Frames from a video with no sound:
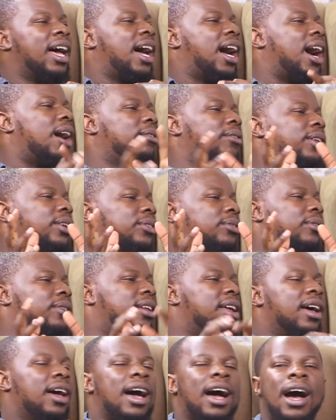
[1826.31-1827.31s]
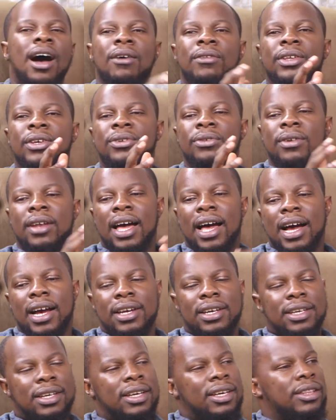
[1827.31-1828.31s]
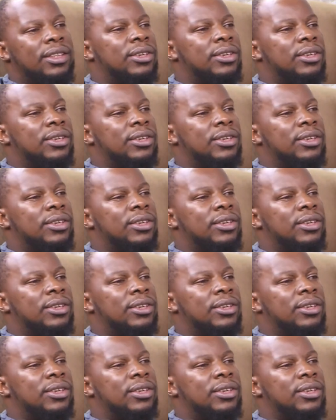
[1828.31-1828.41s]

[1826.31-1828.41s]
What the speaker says: how they should act.